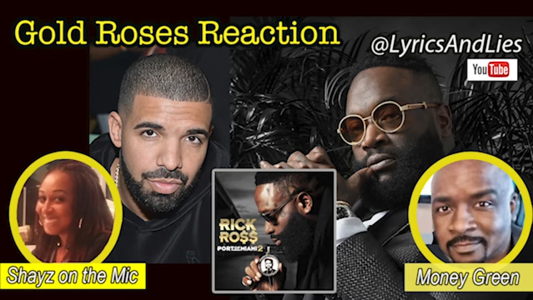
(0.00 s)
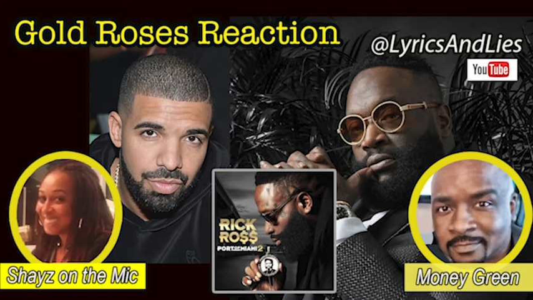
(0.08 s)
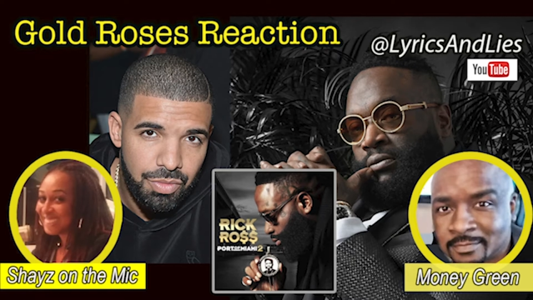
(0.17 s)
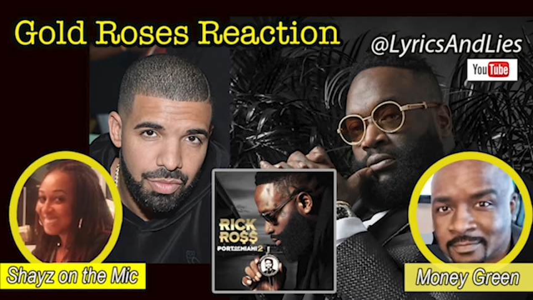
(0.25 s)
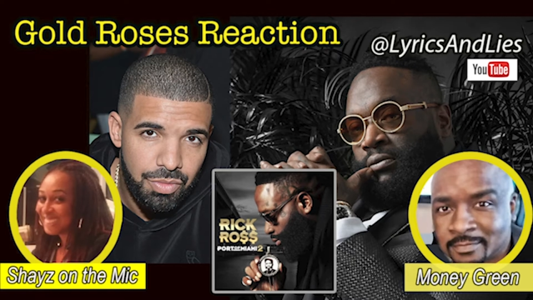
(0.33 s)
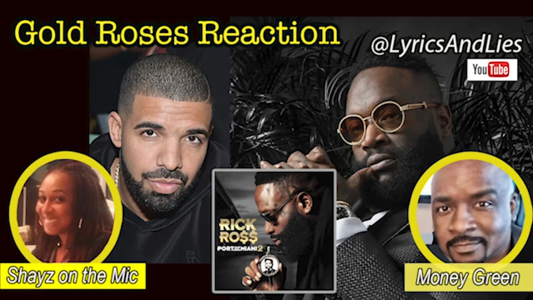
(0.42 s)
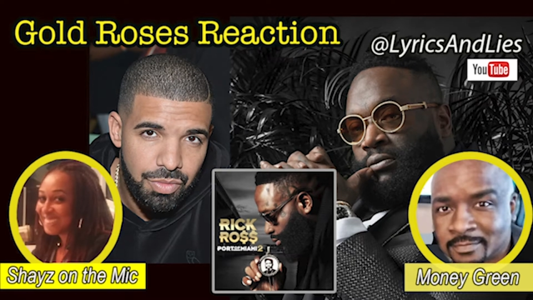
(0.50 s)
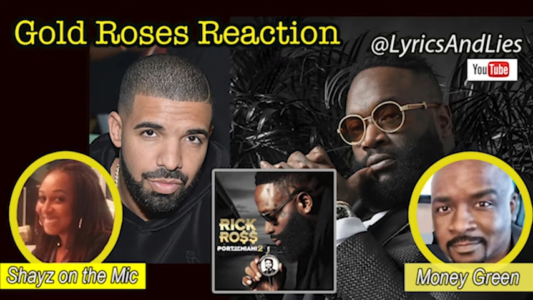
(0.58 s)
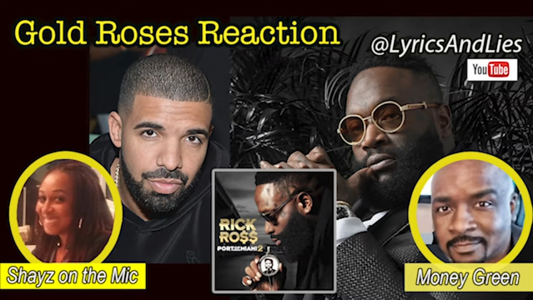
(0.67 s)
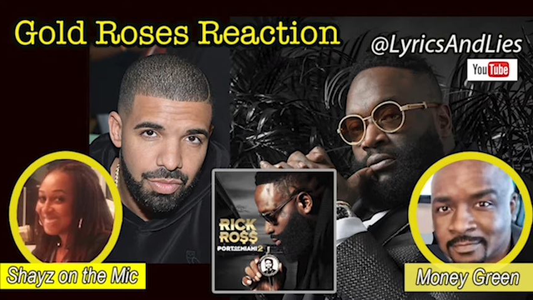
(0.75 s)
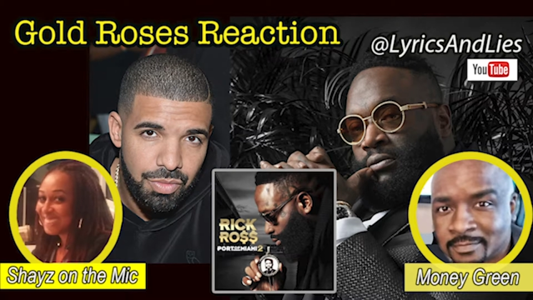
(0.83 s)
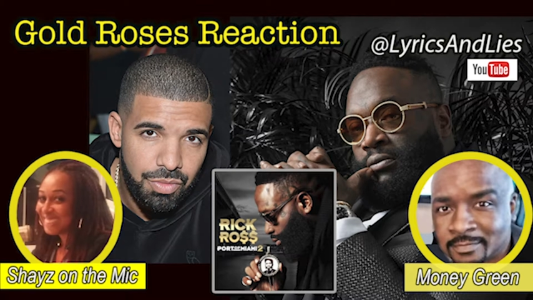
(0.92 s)

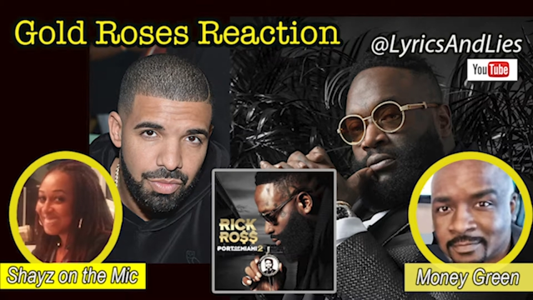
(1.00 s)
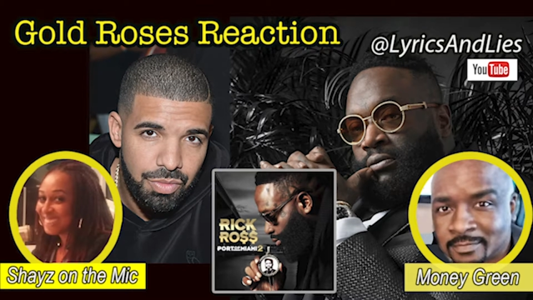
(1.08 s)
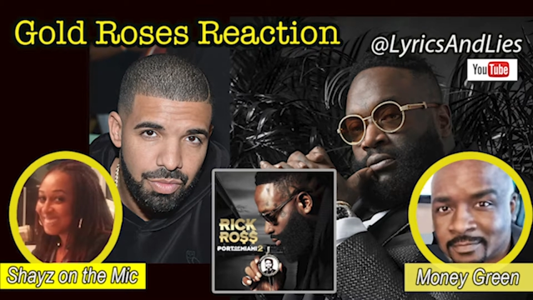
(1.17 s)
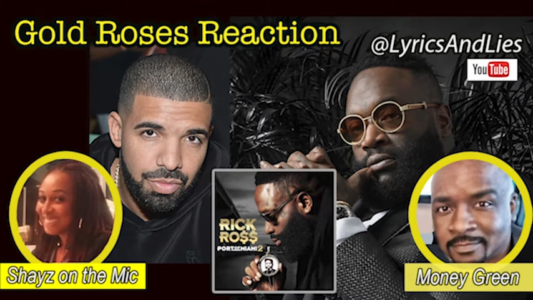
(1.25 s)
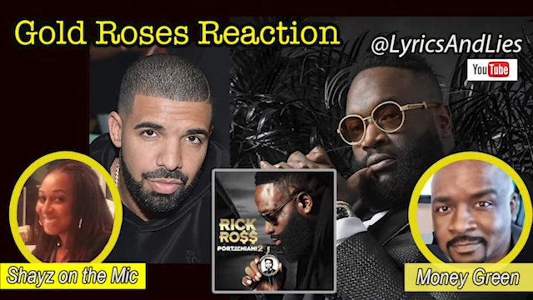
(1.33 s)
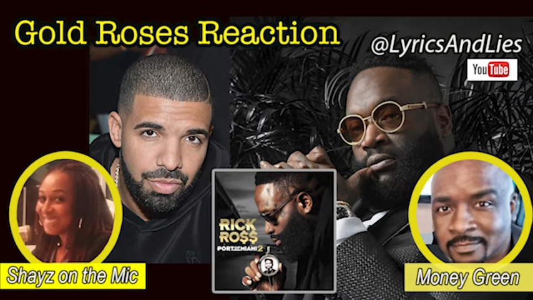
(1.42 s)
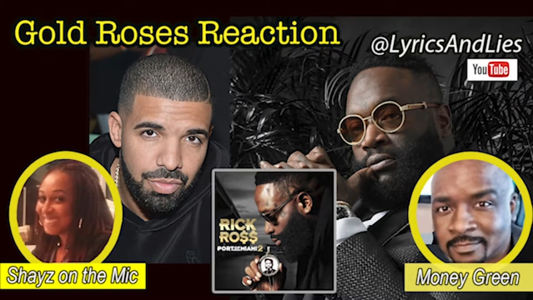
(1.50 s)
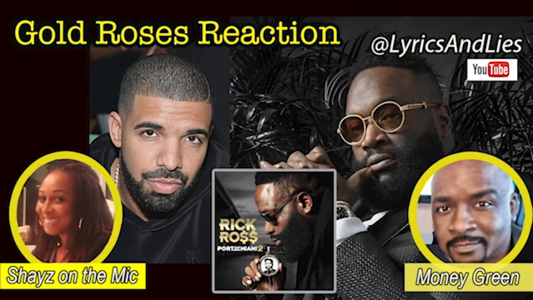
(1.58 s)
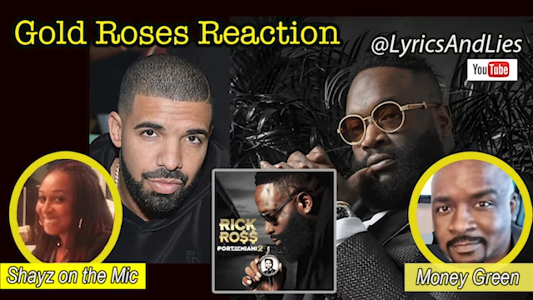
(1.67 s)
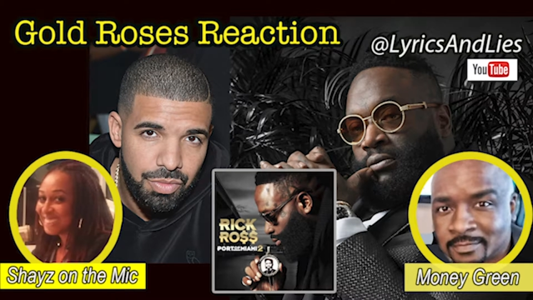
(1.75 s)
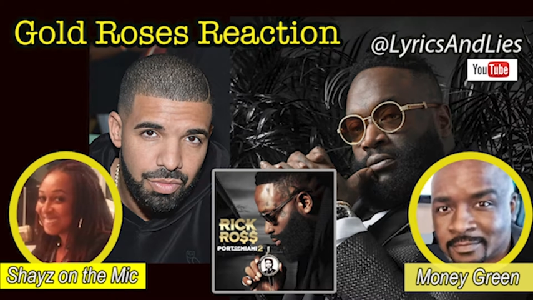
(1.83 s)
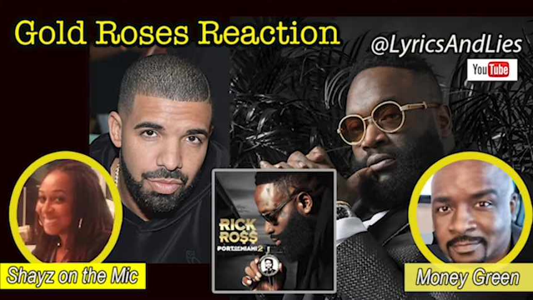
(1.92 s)

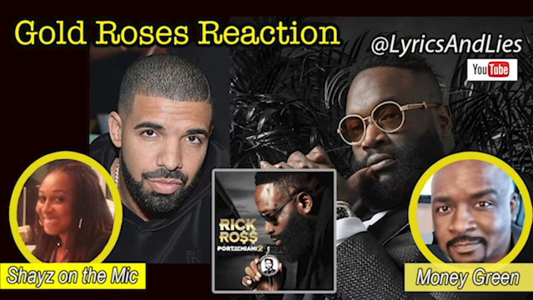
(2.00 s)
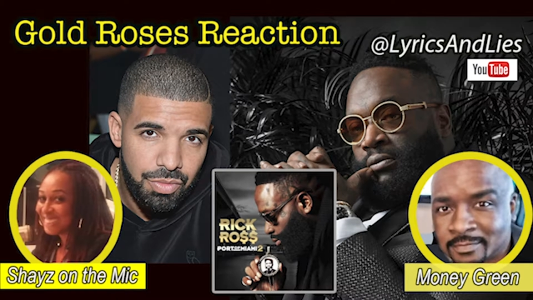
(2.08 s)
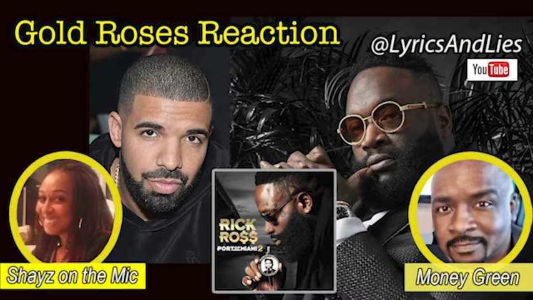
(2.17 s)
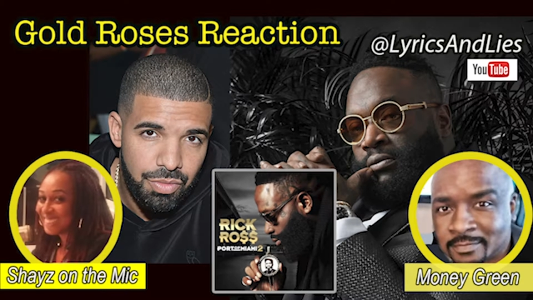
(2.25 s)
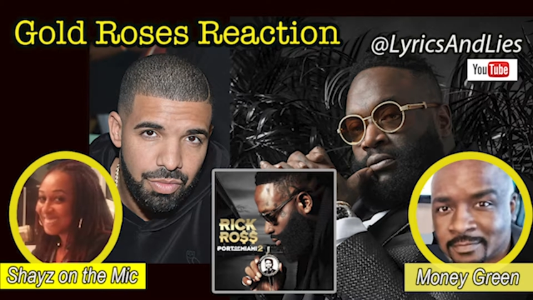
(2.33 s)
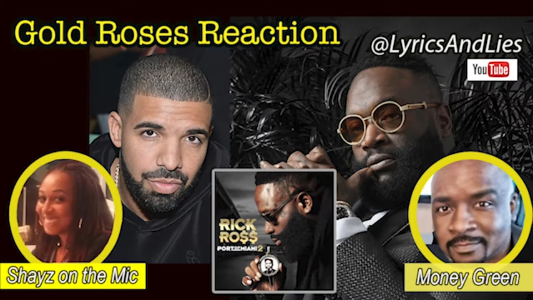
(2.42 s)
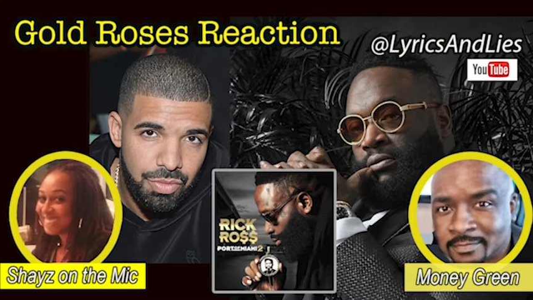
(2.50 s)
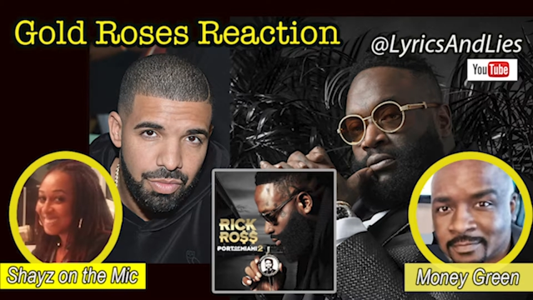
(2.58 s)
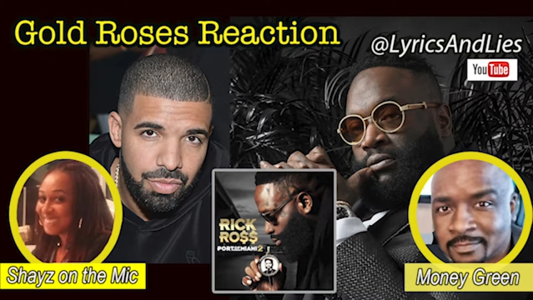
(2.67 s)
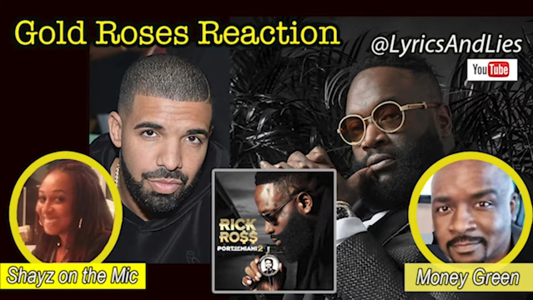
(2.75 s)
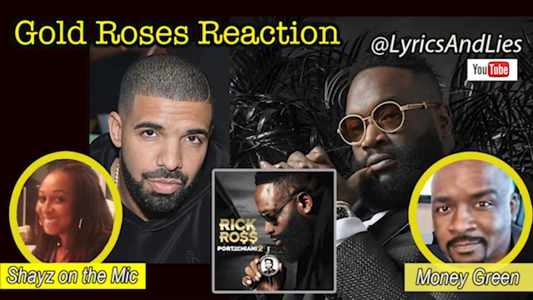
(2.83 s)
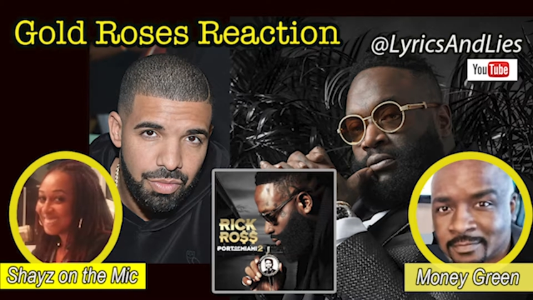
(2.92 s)

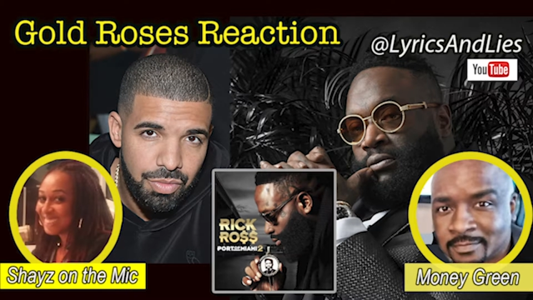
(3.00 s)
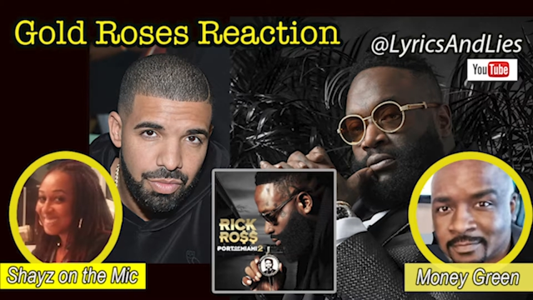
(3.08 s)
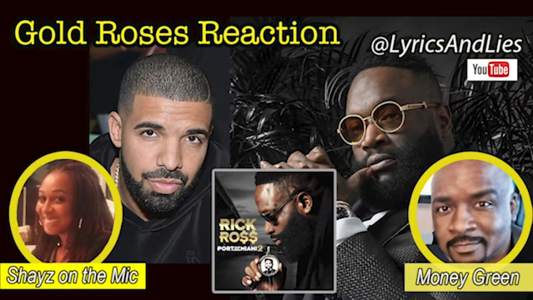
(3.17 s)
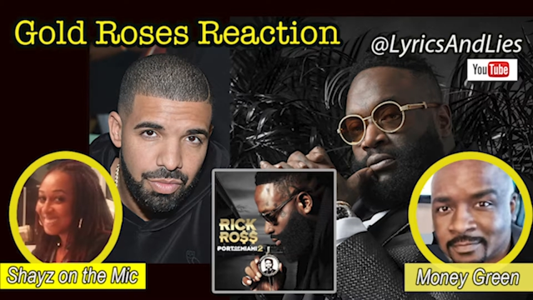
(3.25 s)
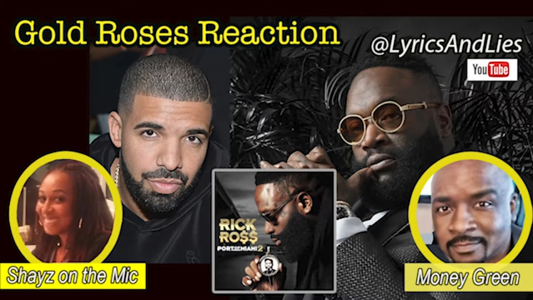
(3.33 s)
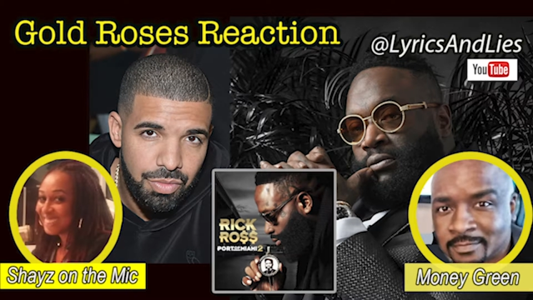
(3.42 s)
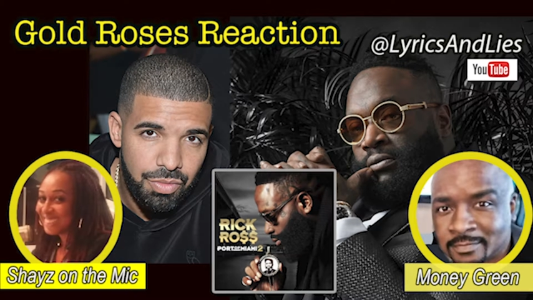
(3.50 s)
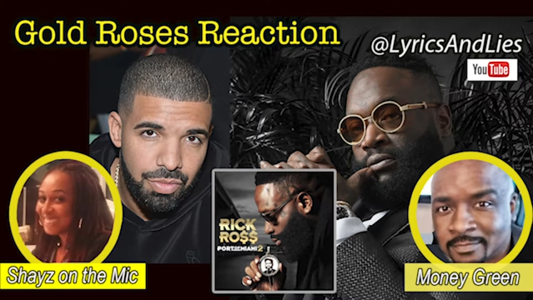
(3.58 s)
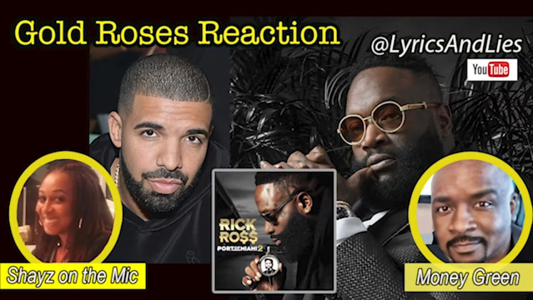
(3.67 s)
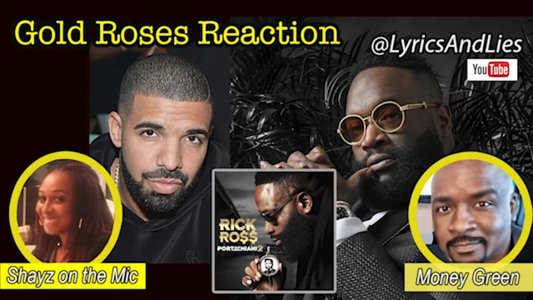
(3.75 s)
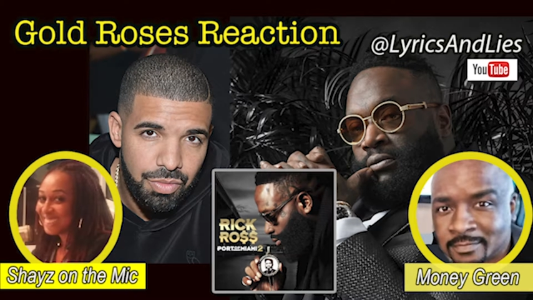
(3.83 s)
No one is speaking in this clip.